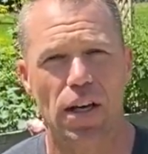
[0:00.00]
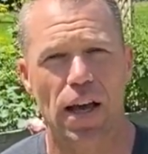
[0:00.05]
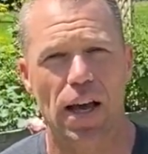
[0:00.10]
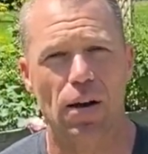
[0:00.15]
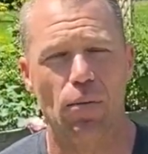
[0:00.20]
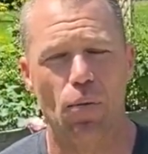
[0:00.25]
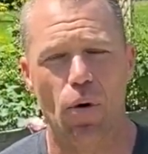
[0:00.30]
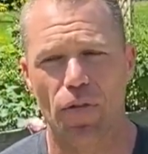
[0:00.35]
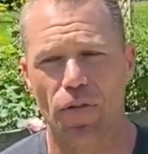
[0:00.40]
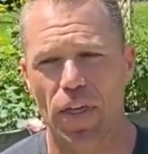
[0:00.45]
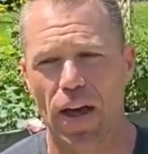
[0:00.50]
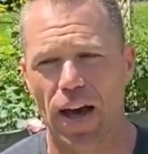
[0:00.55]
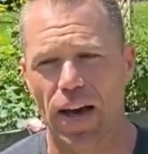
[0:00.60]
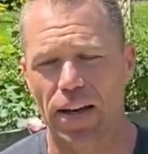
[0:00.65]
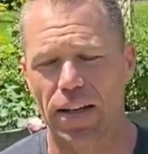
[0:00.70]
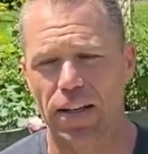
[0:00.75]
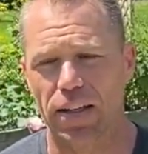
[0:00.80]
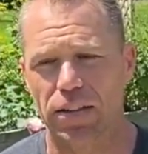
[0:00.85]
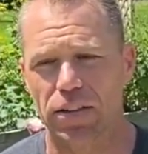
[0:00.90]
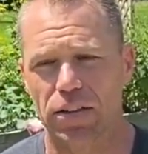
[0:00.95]
And what that
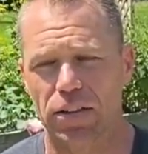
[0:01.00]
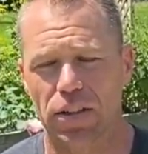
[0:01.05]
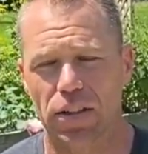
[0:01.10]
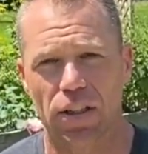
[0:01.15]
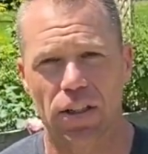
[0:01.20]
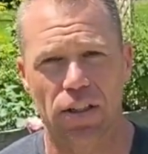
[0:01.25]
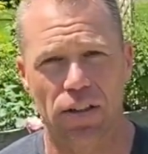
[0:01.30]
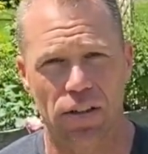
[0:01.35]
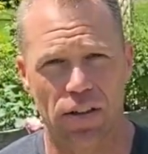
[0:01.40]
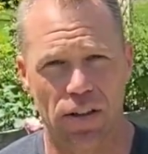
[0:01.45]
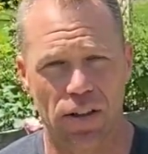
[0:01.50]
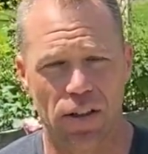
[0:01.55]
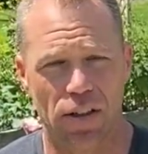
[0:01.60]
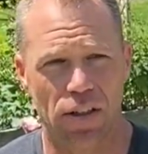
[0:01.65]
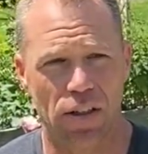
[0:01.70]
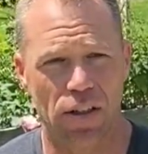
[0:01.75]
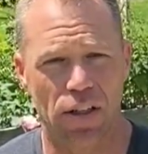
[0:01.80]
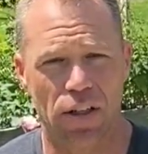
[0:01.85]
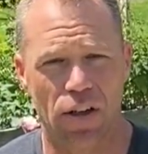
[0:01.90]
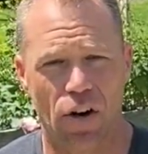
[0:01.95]
is in
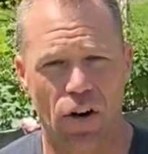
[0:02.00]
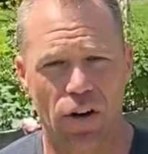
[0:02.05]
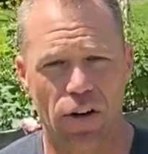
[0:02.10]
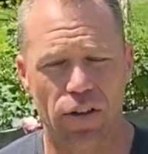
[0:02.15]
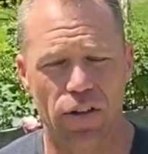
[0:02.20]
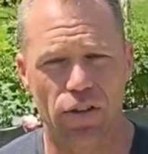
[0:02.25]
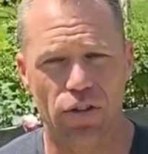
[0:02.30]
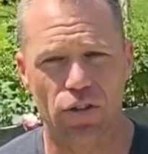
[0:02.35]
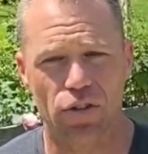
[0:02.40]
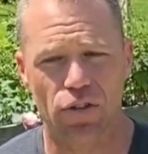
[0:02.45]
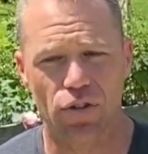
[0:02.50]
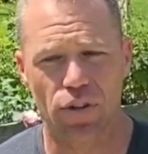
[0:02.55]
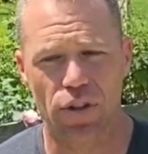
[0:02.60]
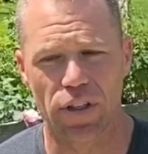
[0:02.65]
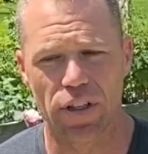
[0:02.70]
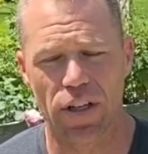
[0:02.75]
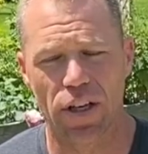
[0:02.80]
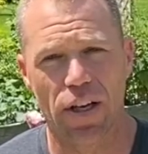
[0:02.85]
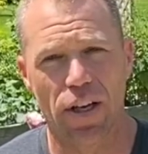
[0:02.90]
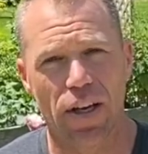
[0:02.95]
our
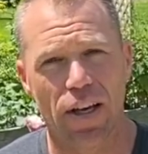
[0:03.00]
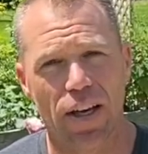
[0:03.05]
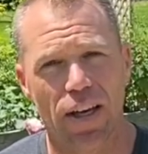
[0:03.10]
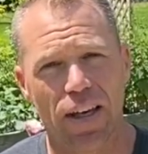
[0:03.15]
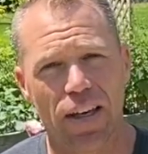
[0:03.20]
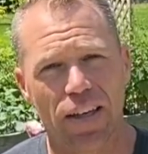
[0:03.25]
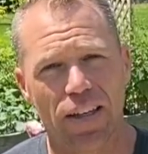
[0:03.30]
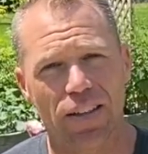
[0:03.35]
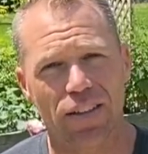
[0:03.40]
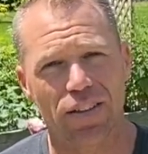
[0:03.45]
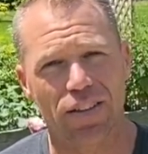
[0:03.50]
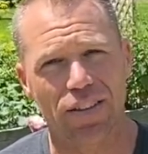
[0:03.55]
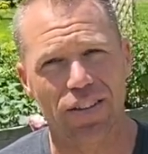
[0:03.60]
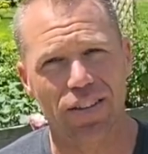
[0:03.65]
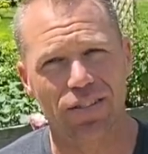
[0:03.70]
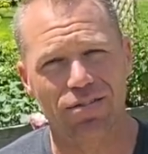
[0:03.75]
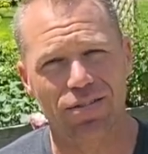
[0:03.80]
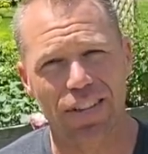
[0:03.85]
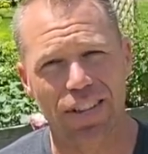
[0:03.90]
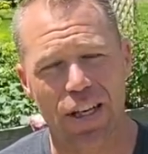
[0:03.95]
industry is
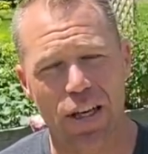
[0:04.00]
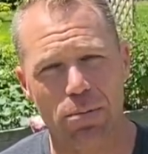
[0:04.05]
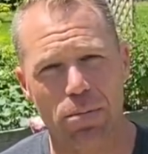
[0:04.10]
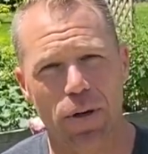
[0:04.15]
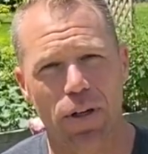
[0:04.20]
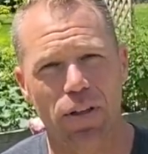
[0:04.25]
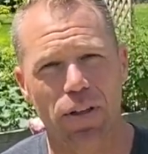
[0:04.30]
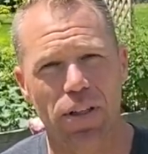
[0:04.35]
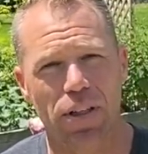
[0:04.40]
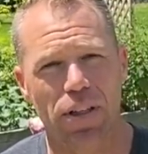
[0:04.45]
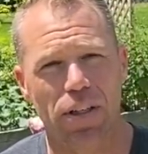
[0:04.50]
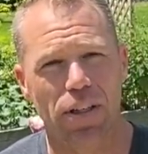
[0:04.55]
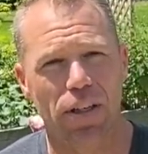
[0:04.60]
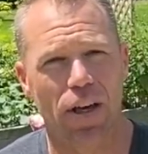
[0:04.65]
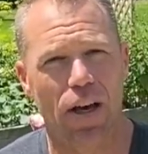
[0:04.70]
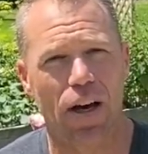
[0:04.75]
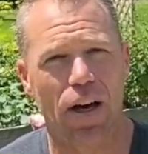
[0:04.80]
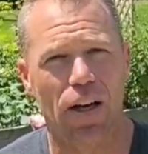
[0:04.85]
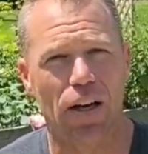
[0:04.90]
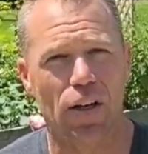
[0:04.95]
typically
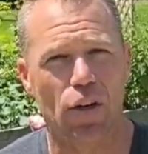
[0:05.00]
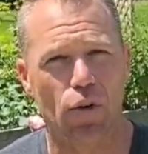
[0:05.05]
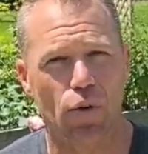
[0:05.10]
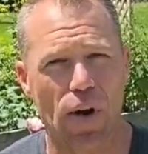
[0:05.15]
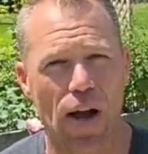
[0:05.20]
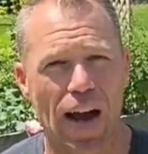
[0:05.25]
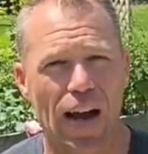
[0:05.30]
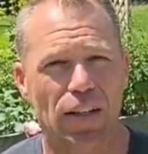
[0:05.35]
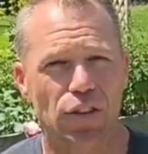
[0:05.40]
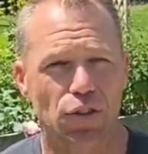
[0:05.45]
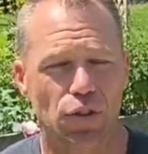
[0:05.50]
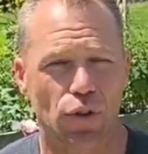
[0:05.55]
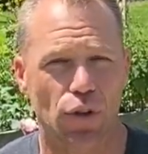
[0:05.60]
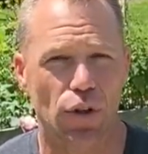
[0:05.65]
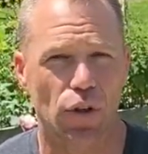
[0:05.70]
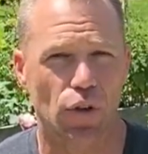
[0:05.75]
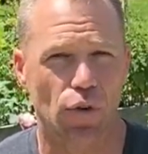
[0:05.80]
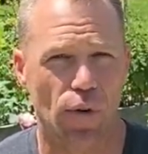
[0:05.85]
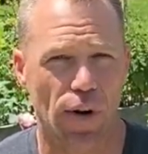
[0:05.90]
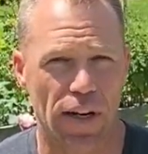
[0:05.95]
a grass or a
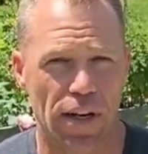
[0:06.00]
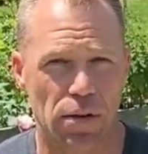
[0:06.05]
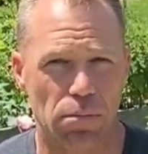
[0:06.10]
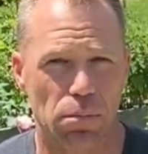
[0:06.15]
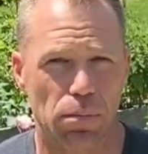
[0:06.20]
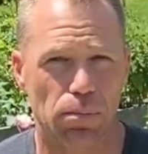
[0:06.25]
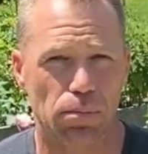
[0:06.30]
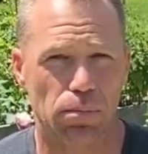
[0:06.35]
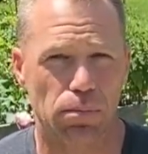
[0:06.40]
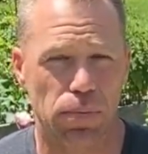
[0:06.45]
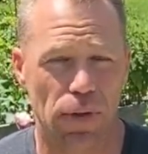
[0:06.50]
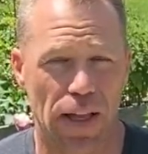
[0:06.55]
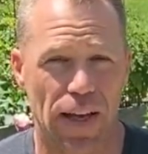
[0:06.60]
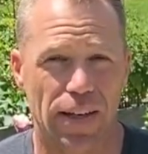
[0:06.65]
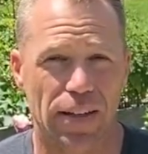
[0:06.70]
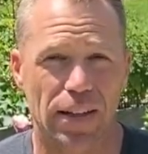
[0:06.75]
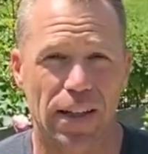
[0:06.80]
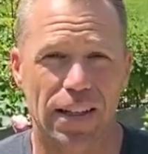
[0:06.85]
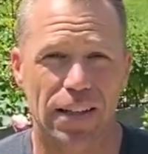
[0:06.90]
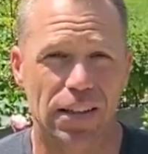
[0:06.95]
grain
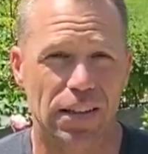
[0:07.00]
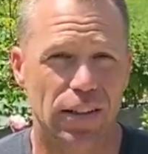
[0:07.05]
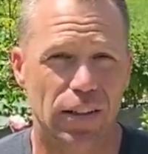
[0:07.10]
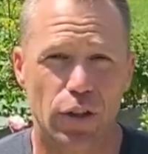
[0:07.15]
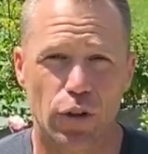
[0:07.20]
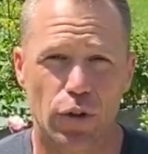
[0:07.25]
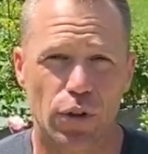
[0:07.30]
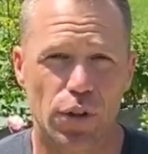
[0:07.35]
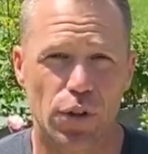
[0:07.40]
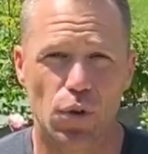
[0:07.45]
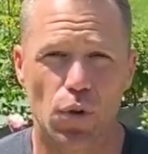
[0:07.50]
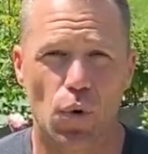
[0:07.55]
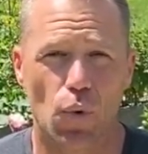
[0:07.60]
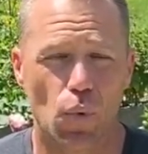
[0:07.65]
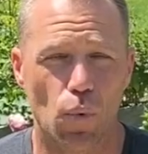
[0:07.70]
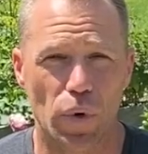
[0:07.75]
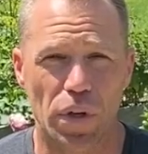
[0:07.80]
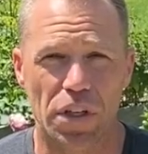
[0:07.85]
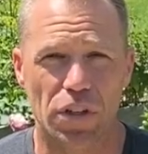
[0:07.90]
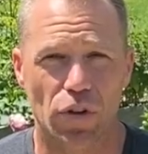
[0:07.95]
plant, like literally
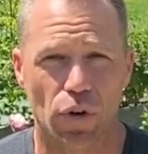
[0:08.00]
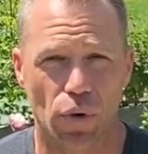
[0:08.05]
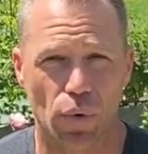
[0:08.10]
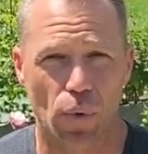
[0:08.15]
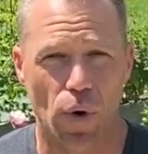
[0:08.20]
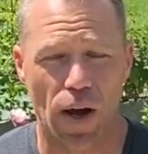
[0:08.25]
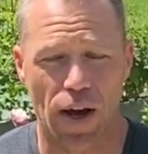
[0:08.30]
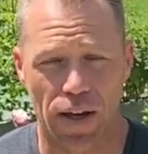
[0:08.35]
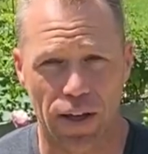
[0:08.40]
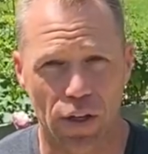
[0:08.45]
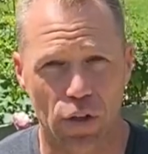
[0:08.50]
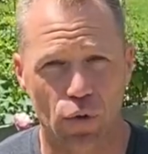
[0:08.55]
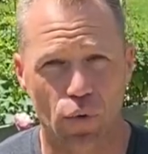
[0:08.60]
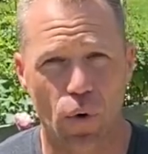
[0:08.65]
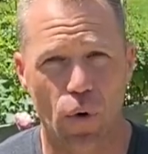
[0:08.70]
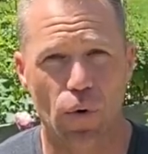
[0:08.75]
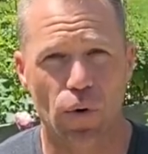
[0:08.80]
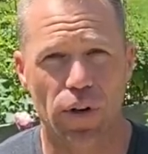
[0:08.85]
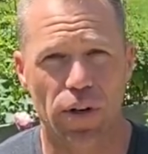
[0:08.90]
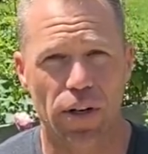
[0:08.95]
wheat or rye
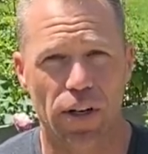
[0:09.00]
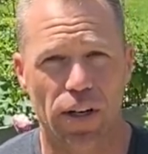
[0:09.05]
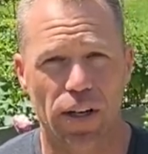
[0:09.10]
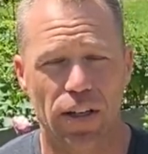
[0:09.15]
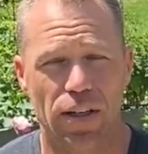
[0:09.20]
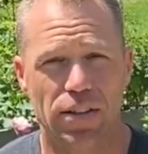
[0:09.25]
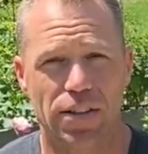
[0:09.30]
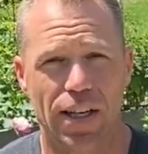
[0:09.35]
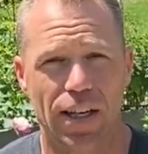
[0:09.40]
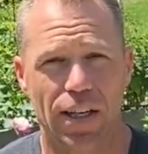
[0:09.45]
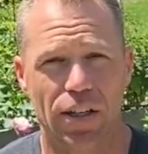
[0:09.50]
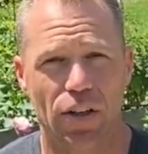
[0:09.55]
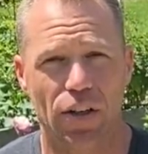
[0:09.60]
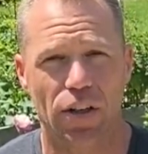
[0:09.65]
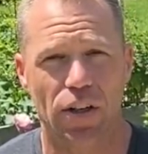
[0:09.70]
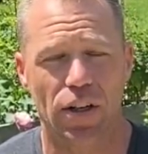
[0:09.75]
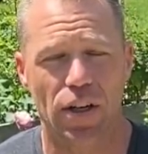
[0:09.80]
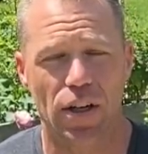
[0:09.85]
grown in a container.